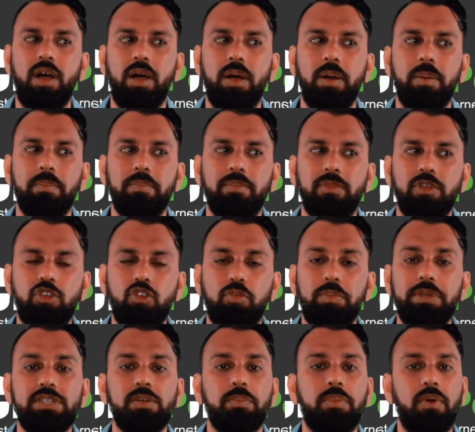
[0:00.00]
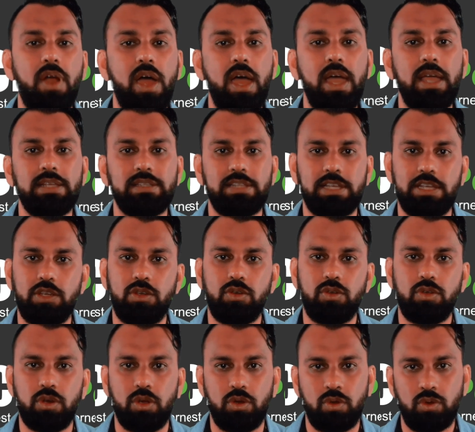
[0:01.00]
you'll be surprised that
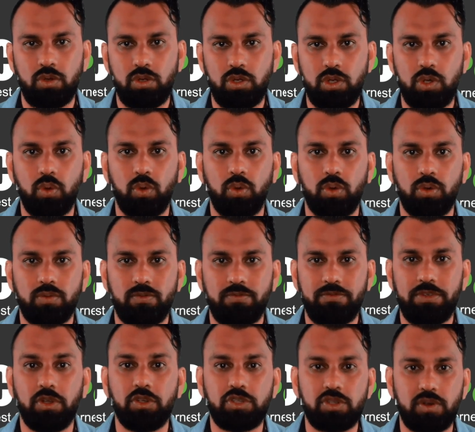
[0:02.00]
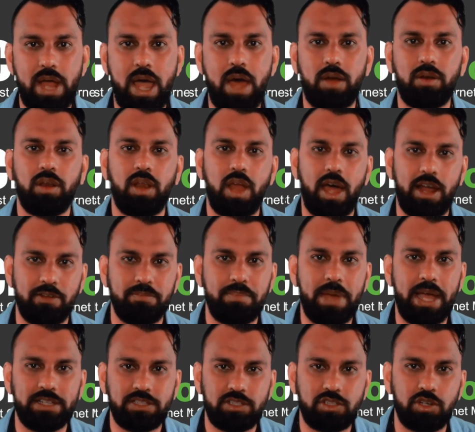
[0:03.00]
you'll filter out a lot of bad
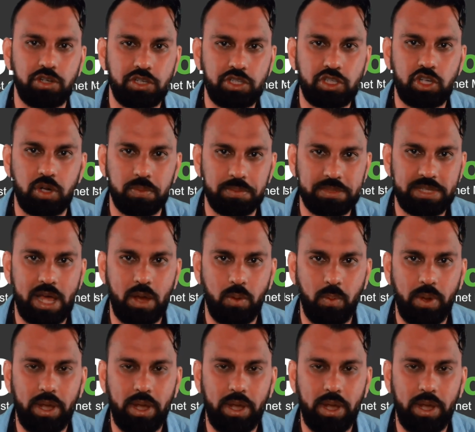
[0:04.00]
search terms that way.